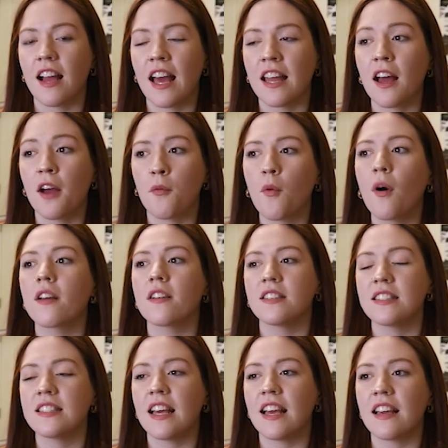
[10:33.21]
And I want to
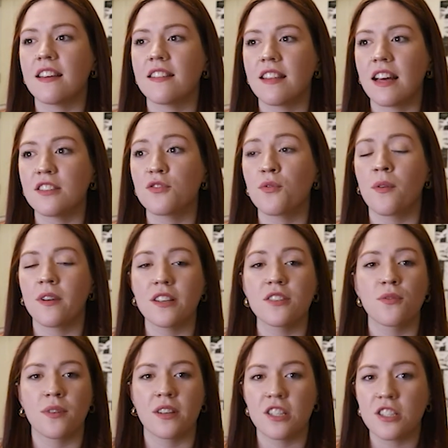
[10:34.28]
say that
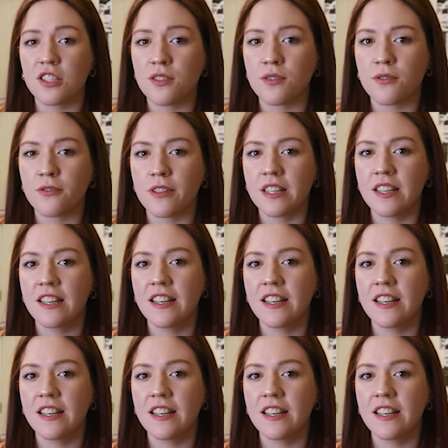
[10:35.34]
2022